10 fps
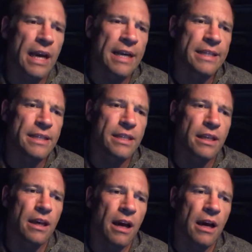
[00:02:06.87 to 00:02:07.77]
and
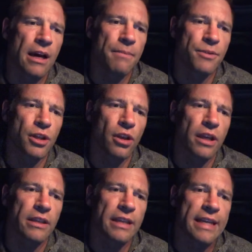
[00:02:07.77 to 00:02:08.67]
to
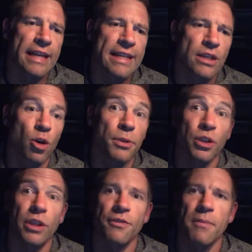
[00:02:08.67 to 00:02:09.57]
look at it as an
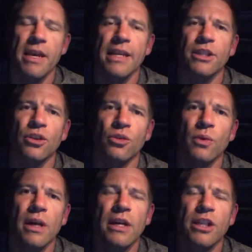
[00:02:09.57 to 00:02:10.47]
opportunity for me
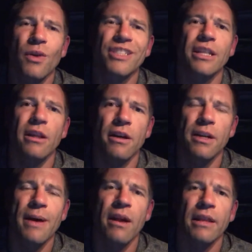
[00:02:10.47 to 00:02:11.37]
to actually
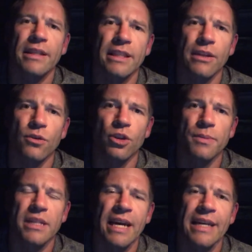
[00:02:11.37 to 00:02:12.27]
learn about LinkedIn
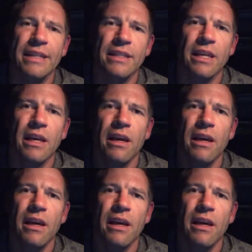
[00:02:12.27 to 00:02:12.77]
groups, and